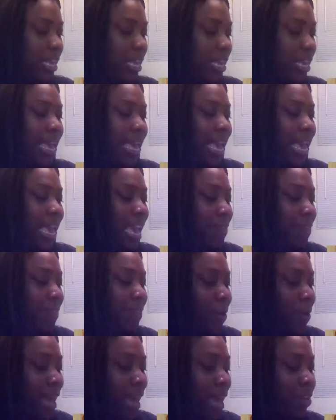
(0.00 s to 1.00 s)
If you have
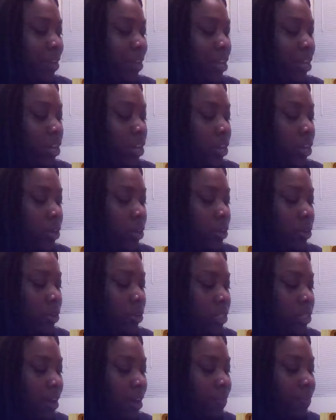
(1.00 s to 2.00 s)
a huge
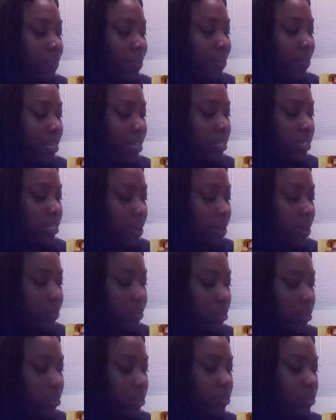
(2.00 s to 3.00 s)
confidence level, say